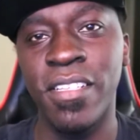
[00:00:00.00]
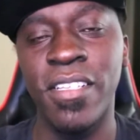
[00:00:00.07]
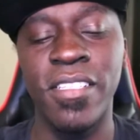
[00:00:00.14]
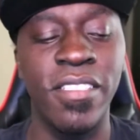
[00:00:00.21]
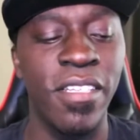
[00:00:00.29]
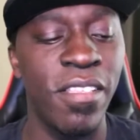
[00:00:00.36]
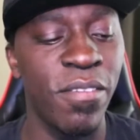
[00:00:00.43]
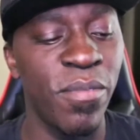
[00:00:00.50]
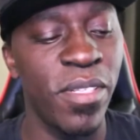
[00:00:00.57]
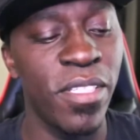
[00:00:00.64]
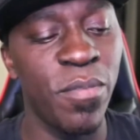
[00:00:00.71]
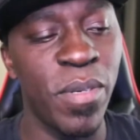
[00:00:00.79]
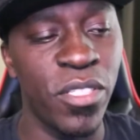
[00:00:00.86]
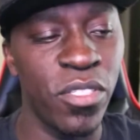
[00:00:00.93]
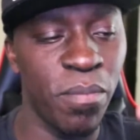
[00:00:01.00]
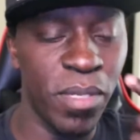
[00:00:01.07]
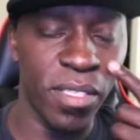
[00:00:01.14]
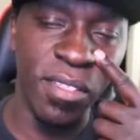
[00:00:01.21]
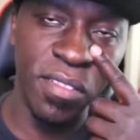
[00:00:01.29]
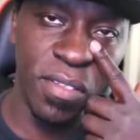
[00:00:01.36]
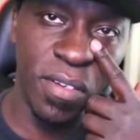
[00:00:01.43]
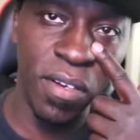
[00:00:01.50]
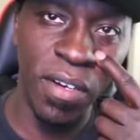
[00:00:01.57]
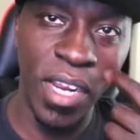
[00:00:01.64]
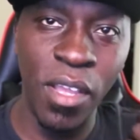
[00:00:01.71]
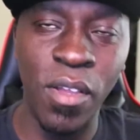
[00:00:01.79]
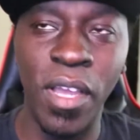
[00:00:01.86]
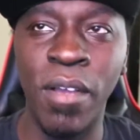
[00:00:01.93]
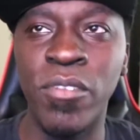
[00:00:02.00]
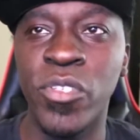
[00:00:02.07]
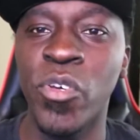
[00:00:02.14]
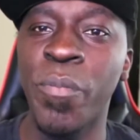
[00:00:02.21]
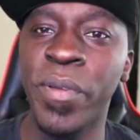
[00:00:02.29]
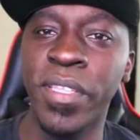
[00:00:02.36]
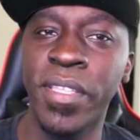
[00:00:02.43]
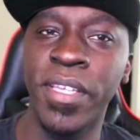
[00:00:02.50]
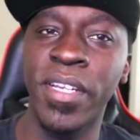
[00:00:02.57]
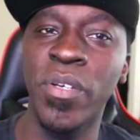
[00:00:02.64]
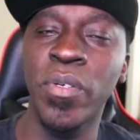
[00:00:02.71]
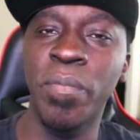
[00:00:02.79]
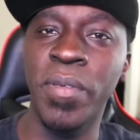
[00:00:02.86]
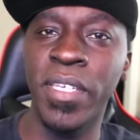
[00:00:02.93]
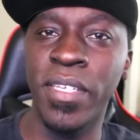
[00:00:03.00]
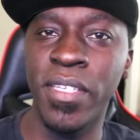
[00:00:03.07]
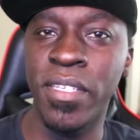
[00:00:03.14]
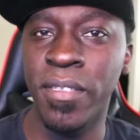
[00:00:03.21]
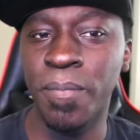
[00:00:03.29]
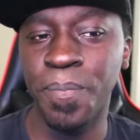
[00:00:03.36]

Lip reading: nothing really special about this car. I was hoping that it would be